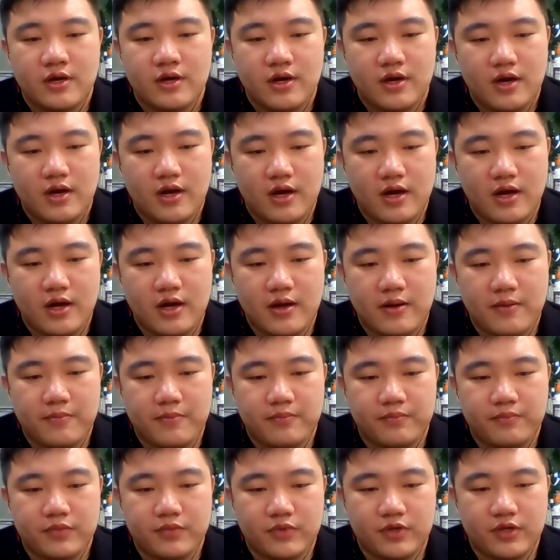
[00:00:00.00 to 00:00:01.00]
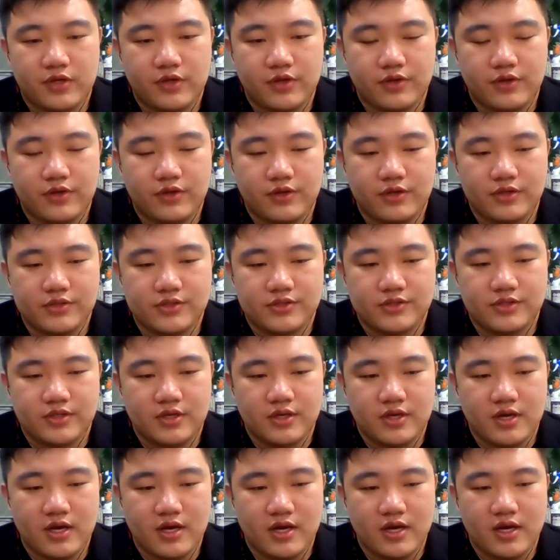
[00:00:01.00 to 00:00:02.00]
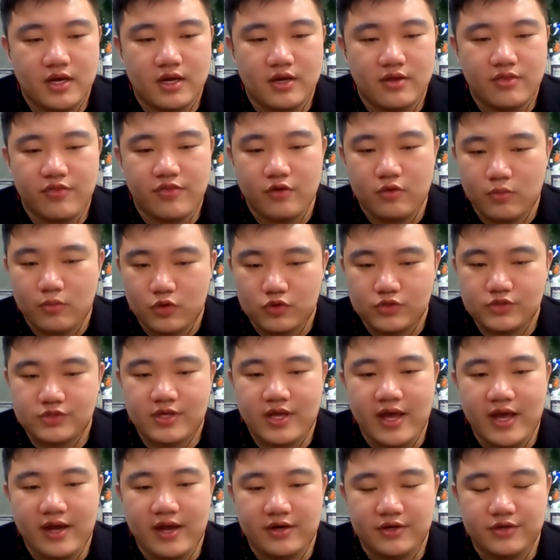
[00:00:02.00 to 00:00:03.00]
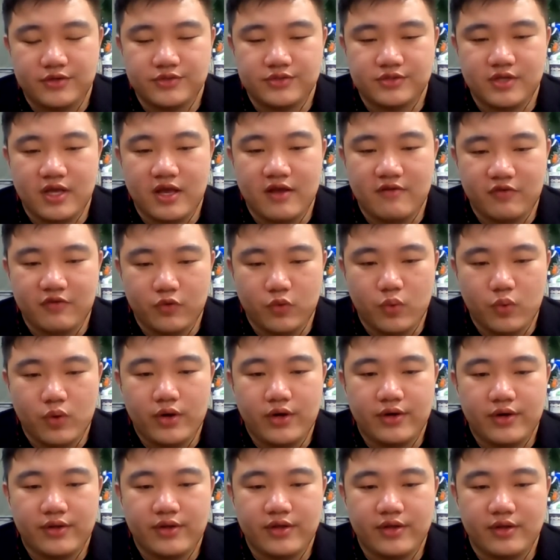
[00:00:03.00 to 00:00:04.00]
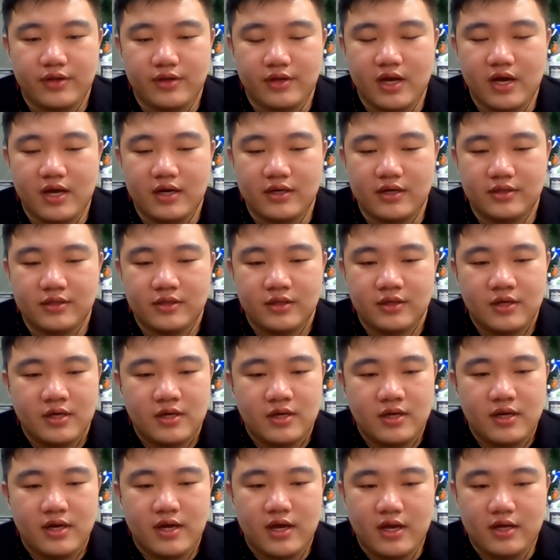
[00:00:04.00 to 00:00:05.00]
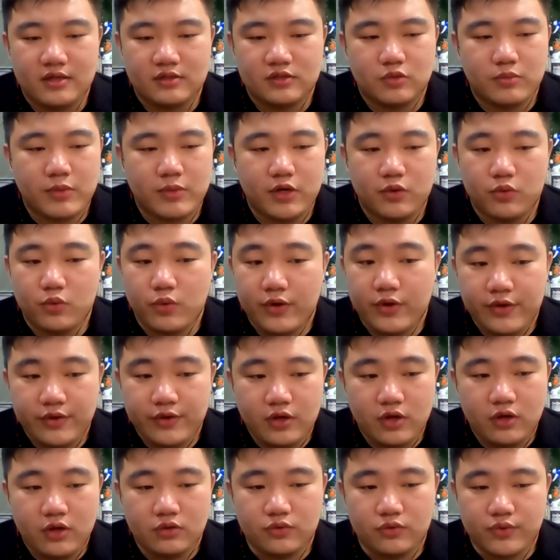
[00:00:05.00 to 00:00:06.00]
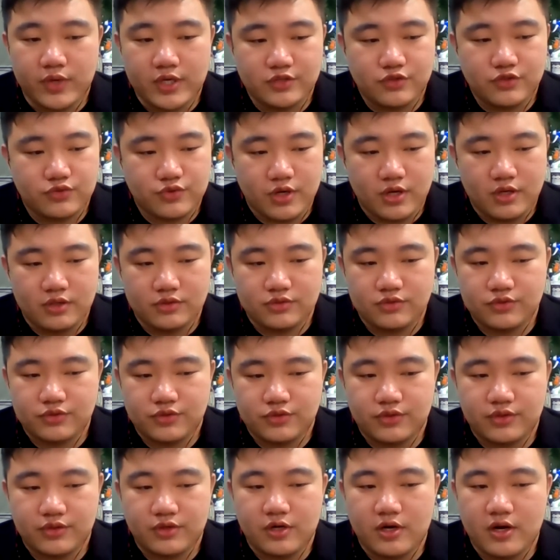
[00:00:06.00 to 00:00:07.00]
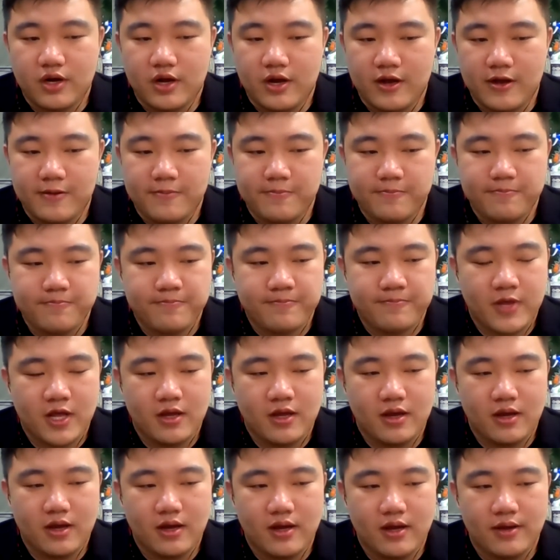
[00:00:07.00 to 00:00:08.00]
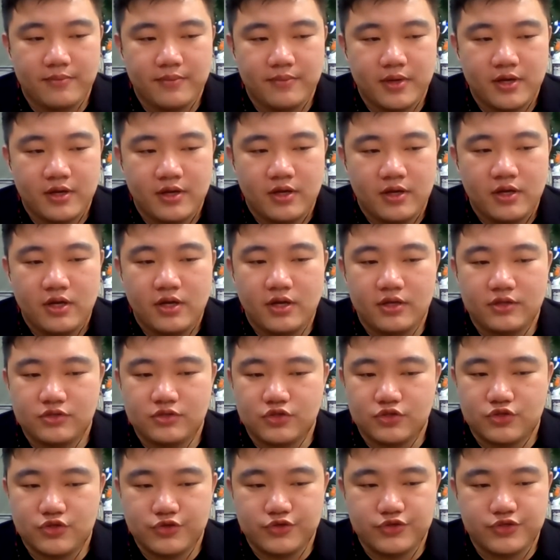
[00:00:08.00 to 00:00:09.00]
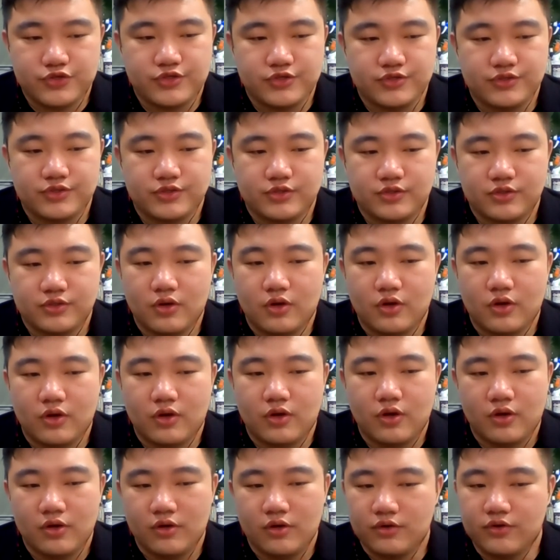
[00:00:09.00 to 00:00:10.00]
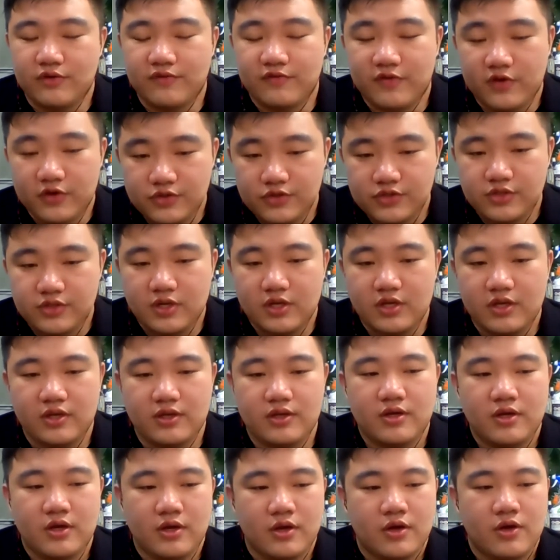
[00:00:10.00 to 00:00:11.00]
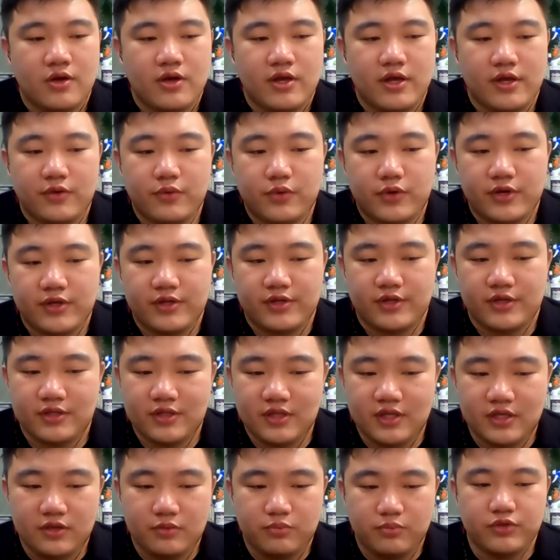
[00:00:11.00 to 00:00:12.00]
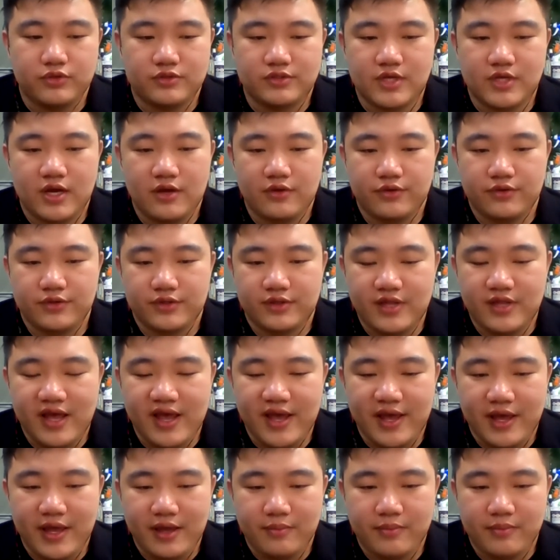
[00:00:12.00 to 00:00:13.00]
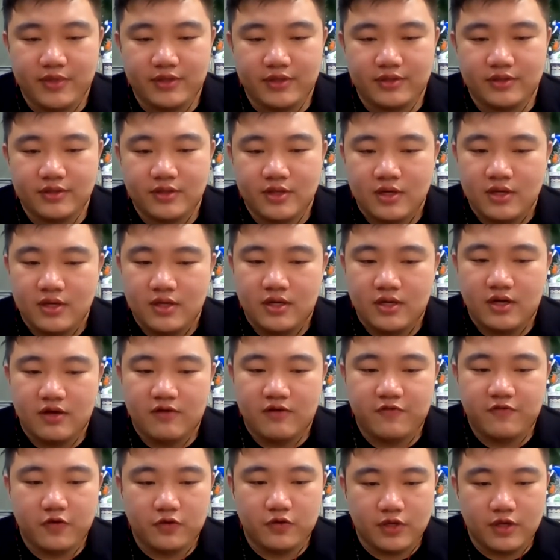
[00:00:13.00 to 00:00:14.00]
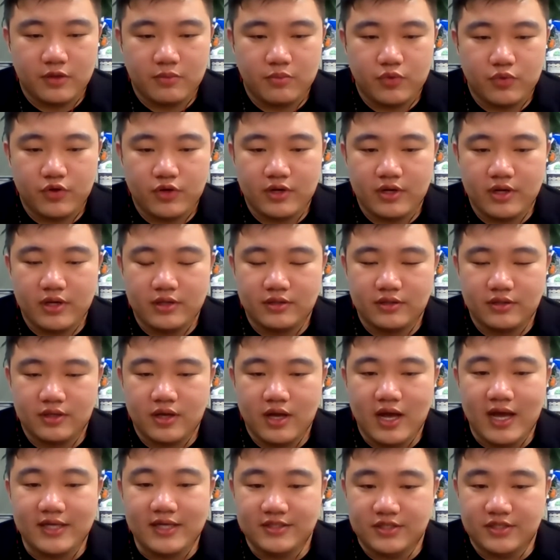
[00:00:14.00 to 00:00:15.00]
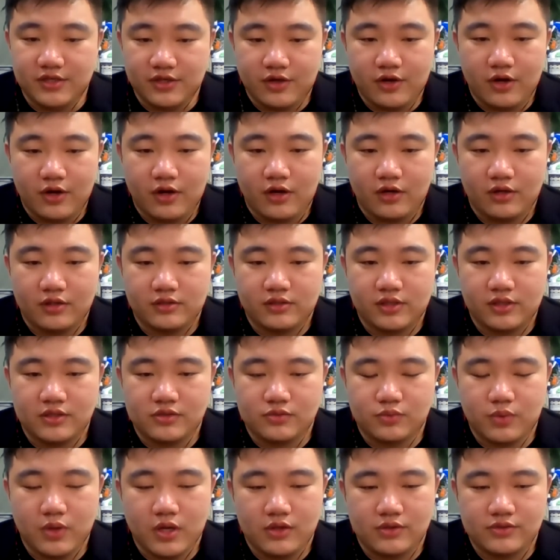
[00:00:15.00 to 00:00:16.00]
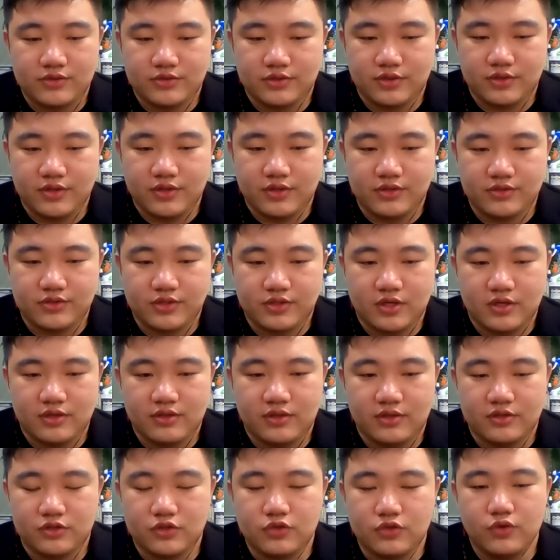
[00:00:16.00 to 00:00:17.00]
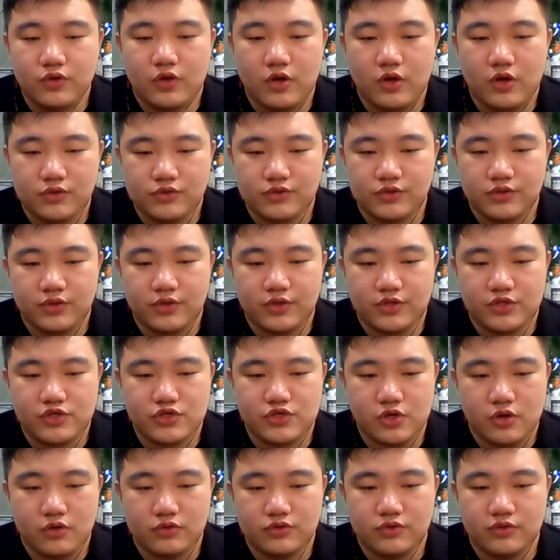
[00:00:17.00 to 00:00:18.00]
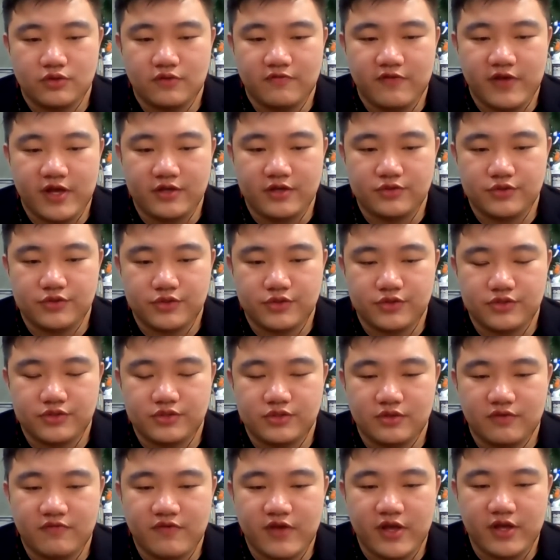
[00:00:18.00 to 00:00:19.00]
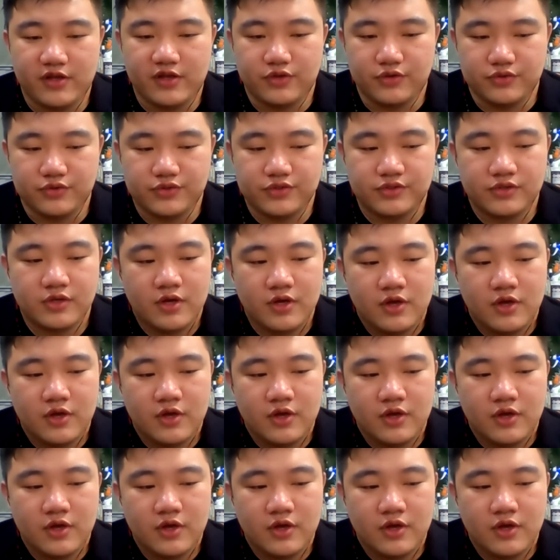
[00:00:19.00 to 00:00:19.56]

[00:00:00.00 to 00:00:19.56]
You could see thermal scanners everywhere. You gotta, no matter where you go, the restaurants or institutions or university, you need to put down your name and a phone number and ID card, as well as there are two codes you need to show to the vendors and the venues.